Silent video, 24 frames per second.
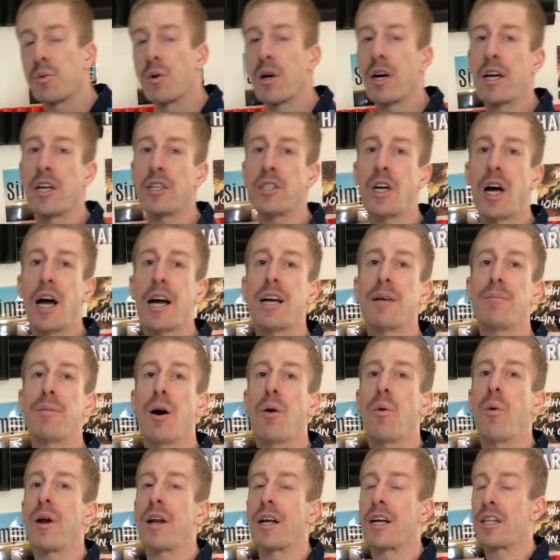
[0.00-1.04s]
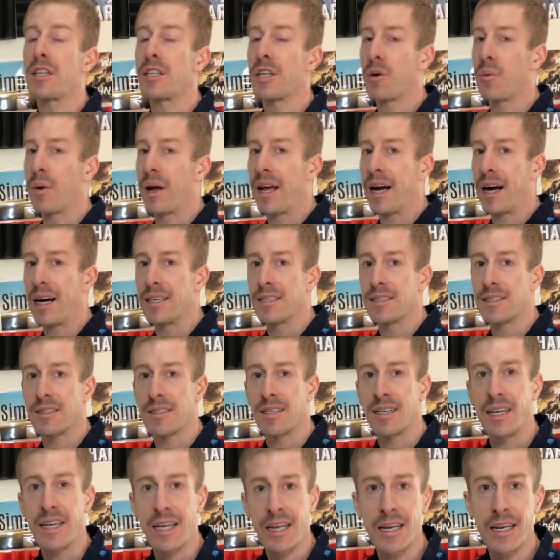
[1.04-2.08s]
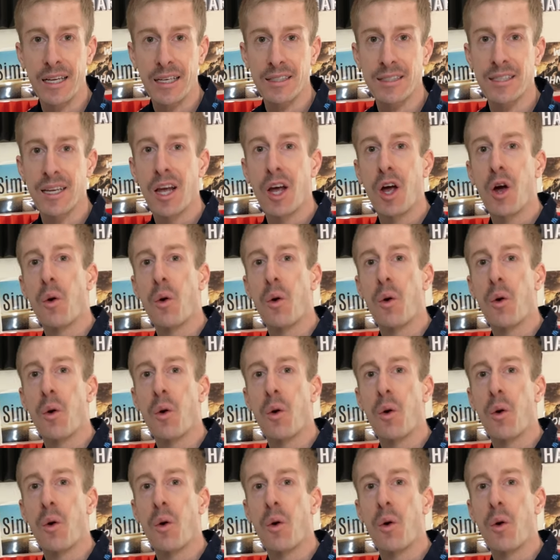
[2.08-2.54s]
We're going to talk about what a Clear Whey Isolate is.